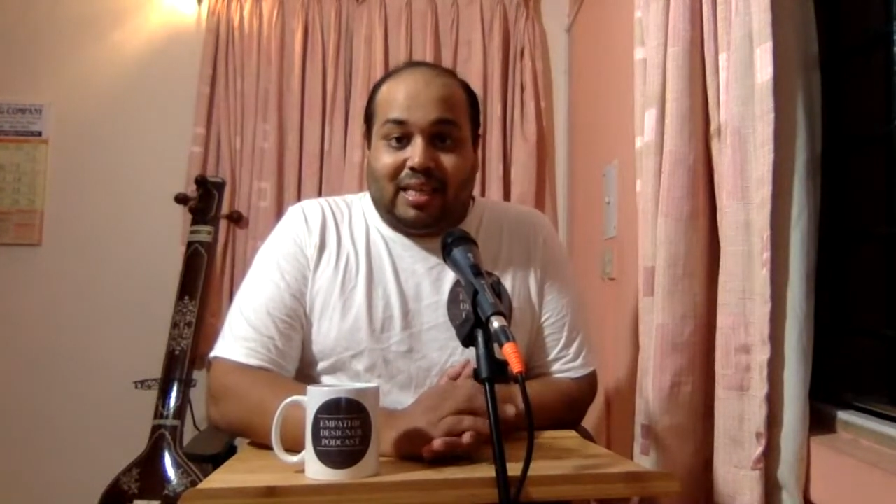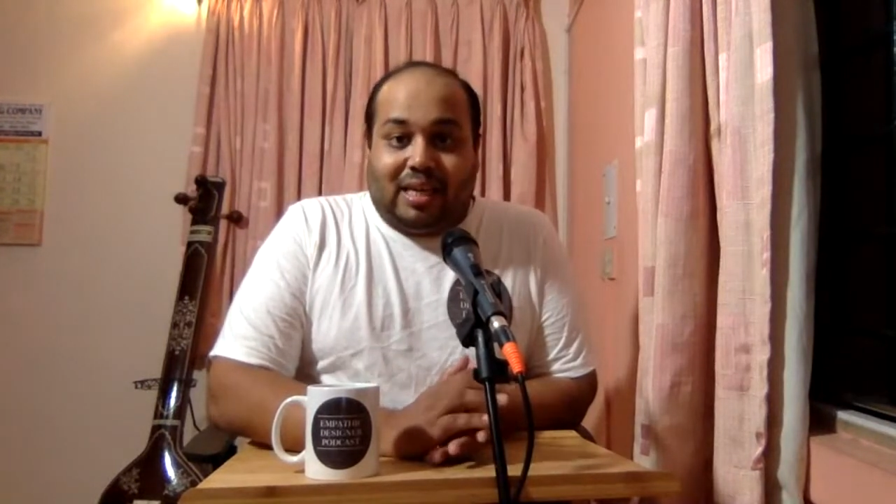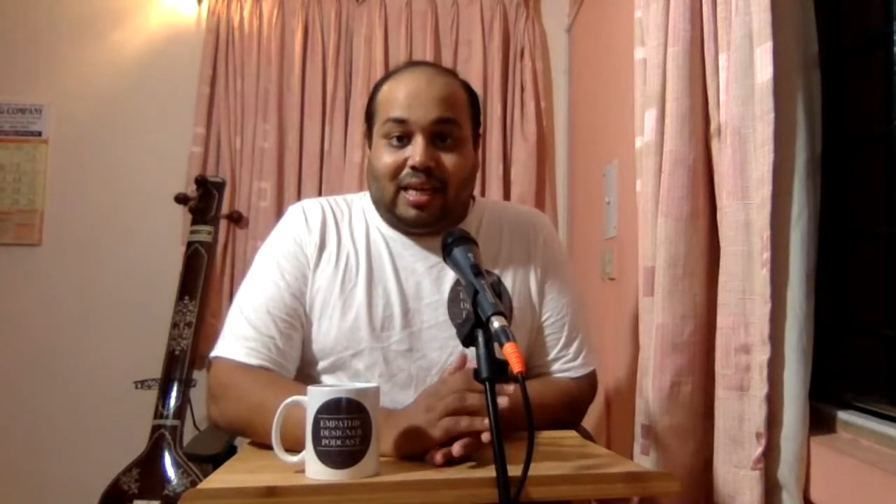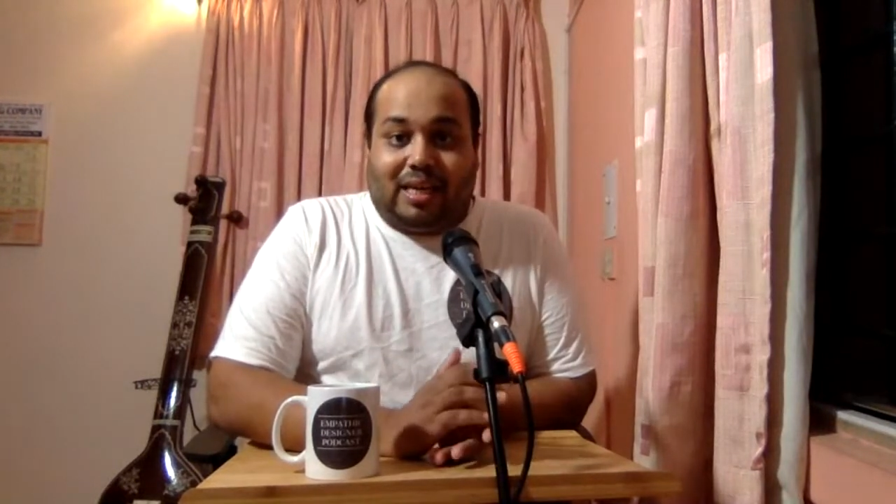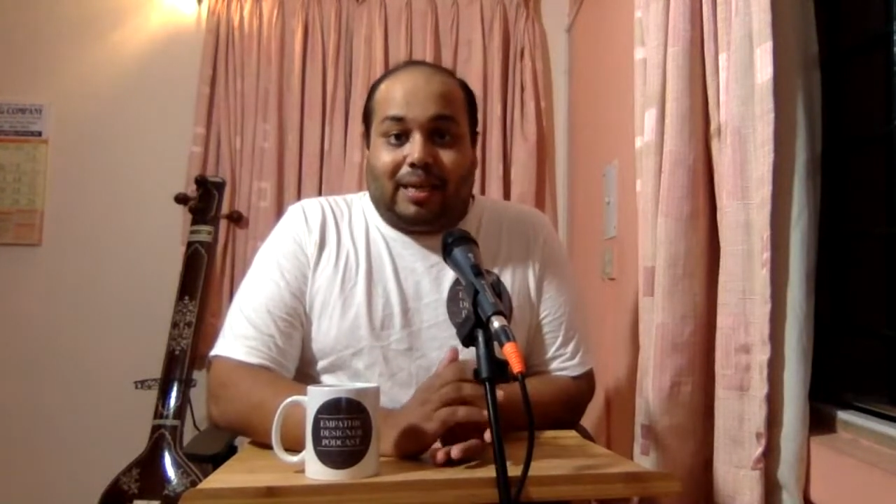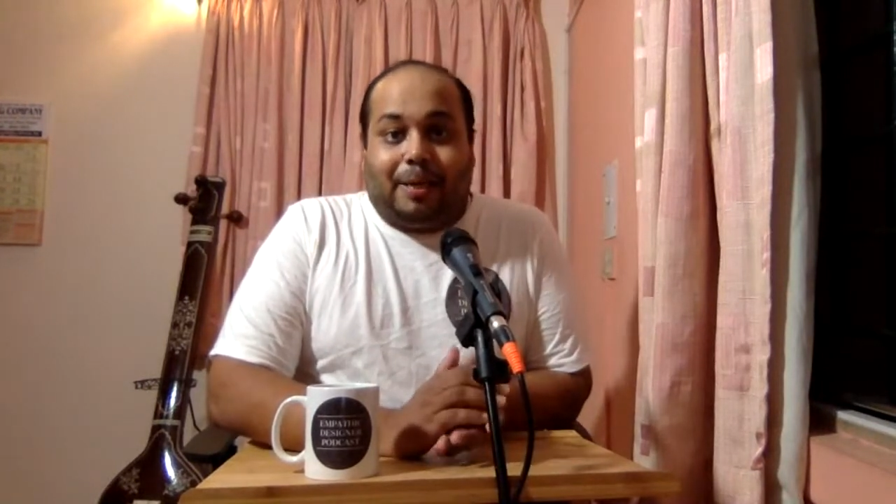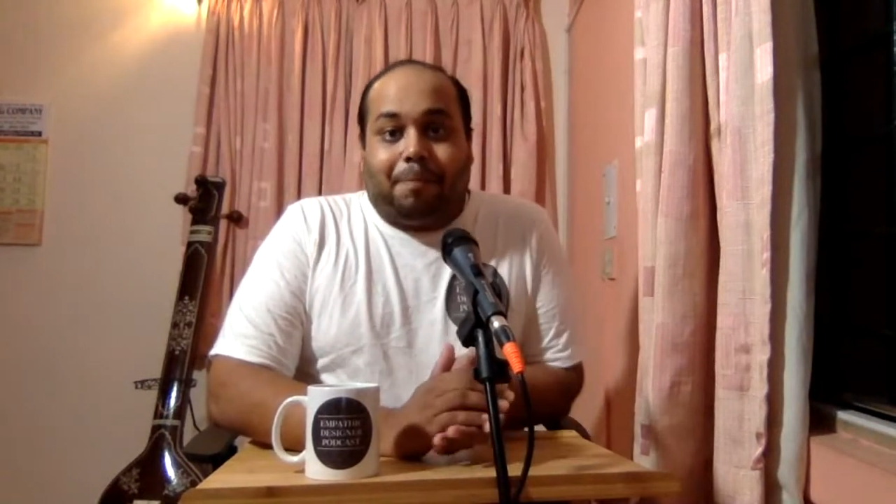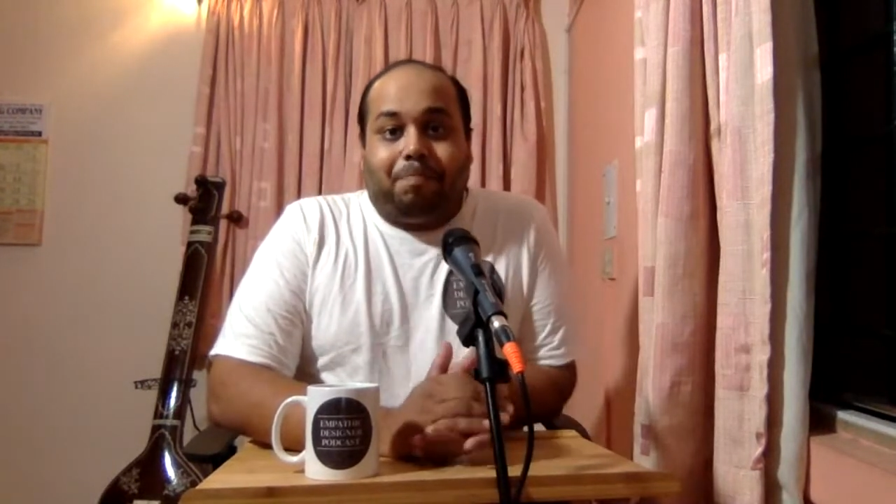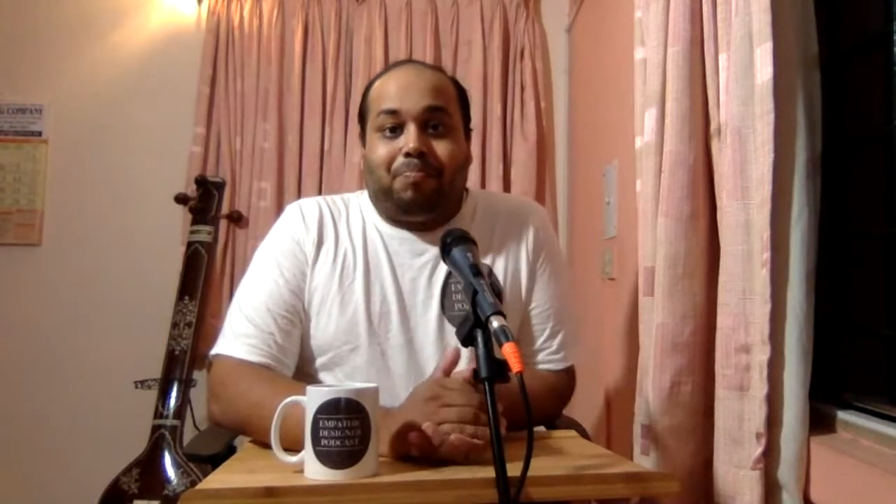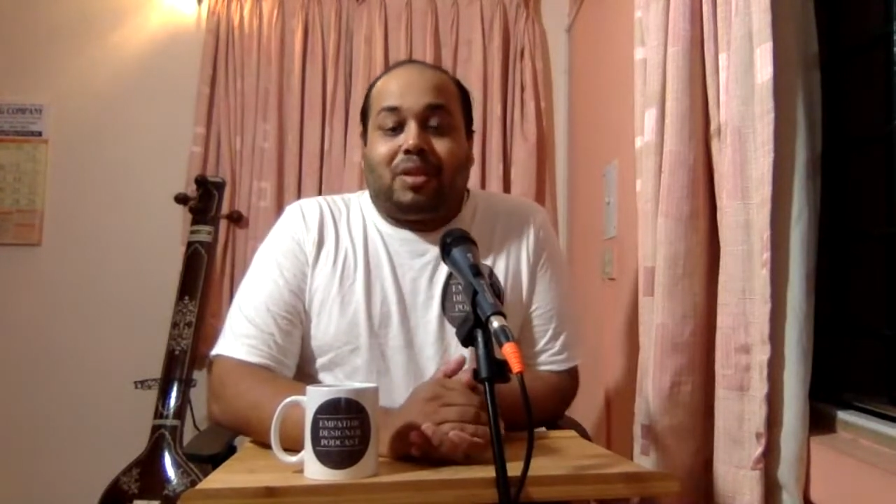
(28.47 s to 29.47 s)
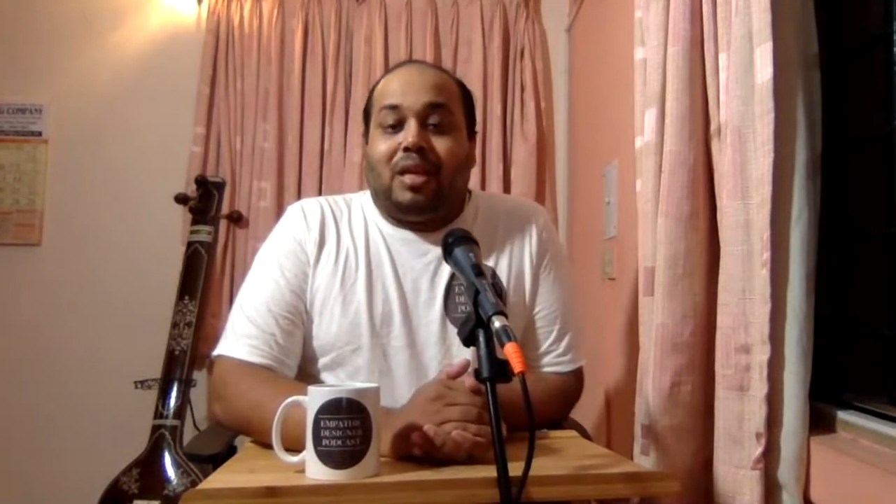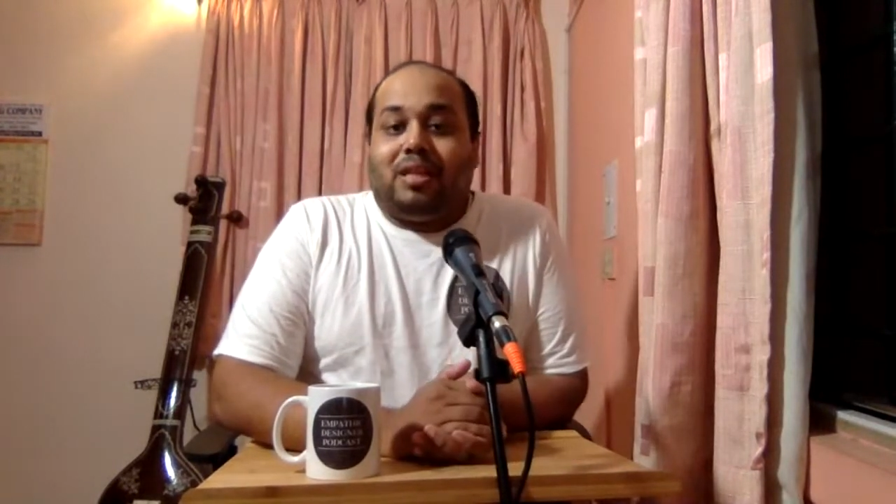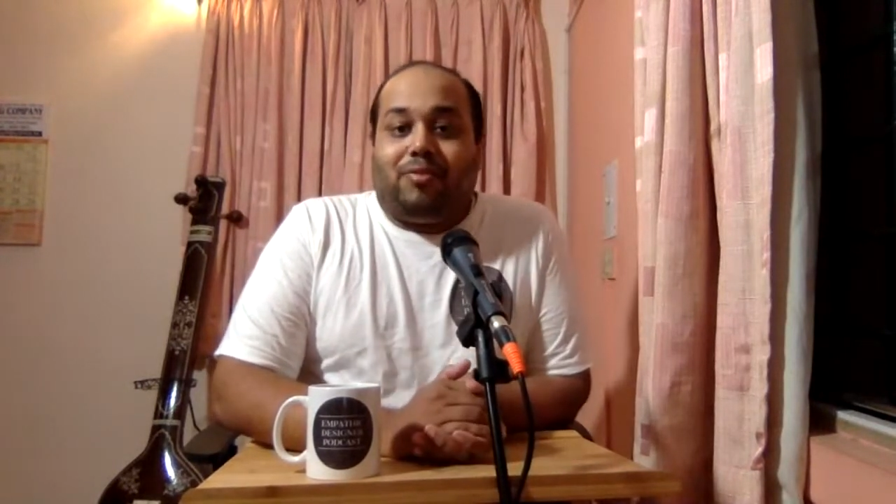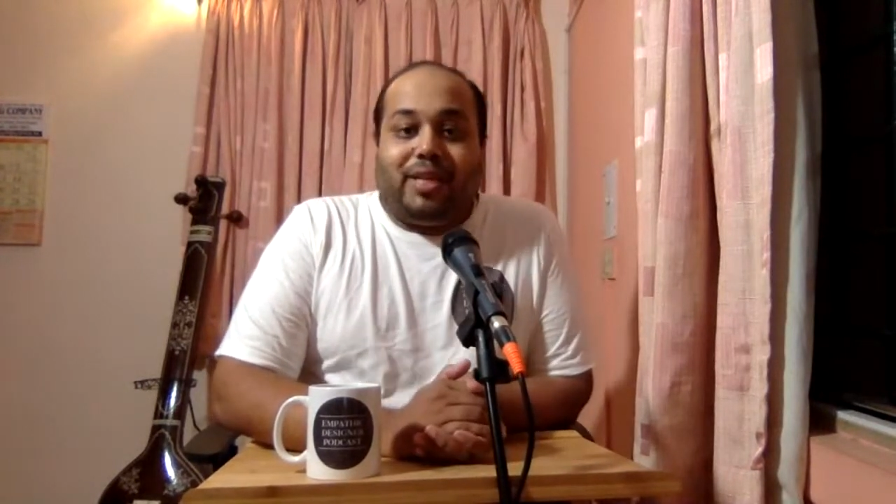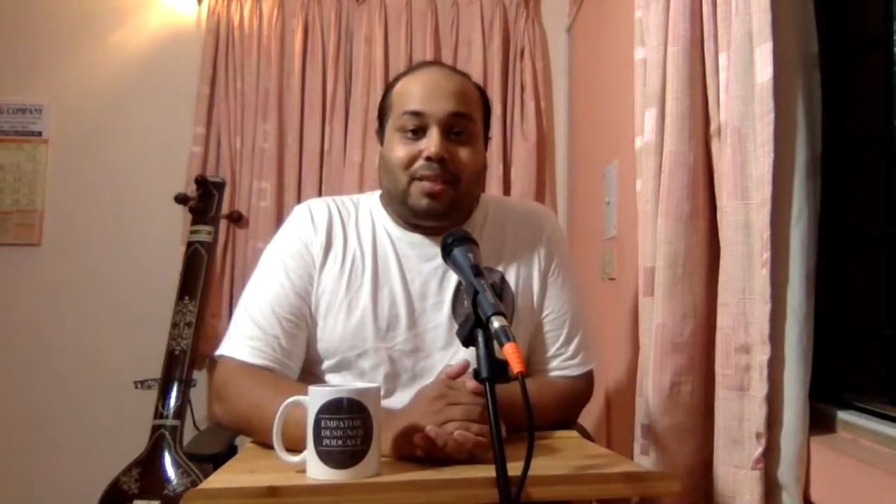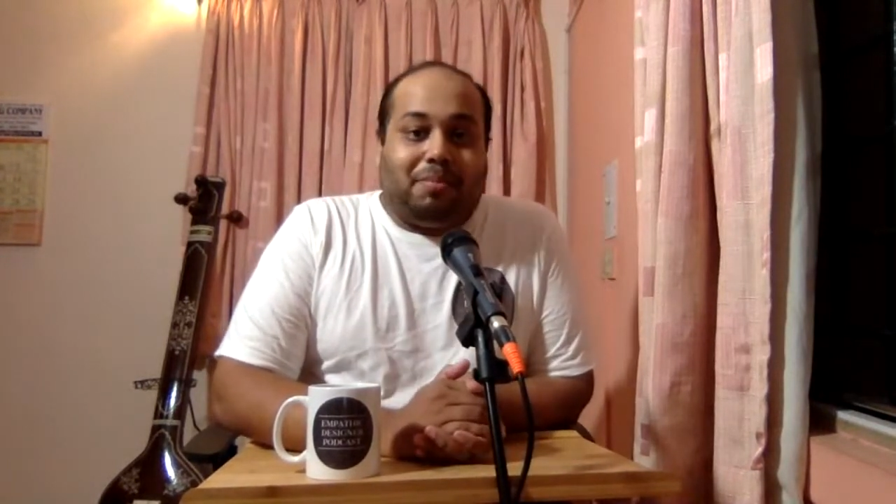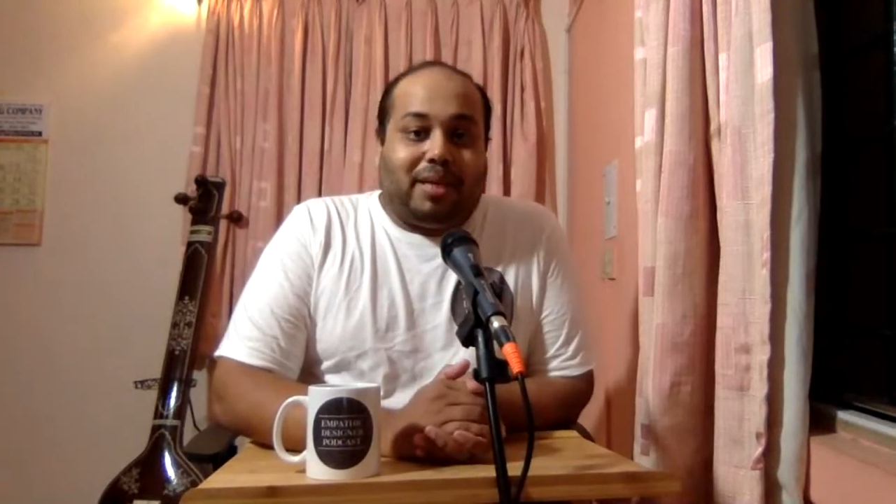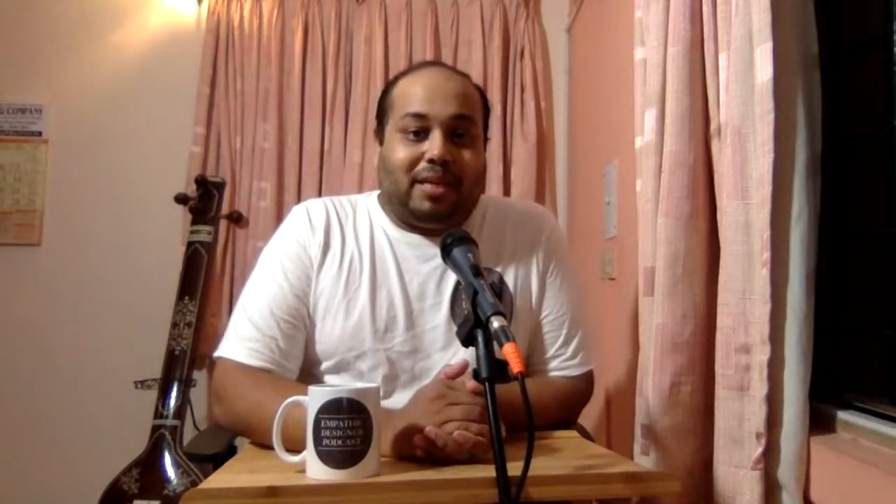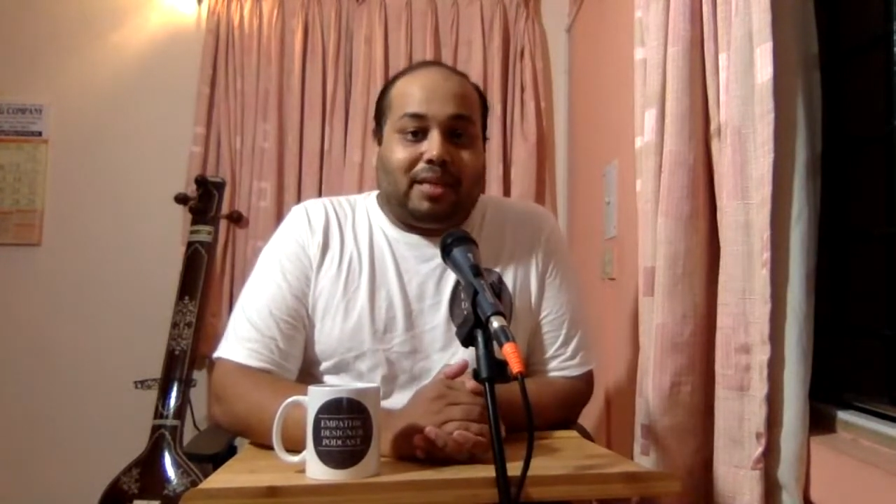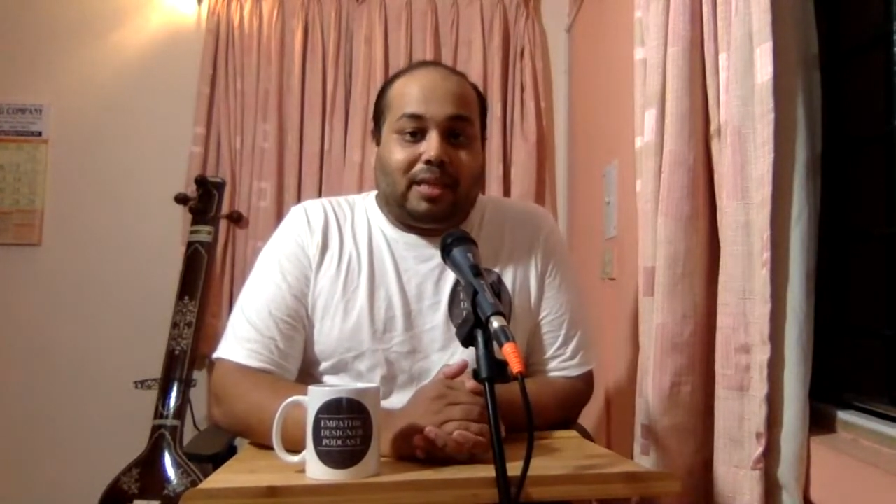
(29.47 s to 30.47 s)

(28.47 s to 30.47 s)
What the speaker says: Um, the reason being,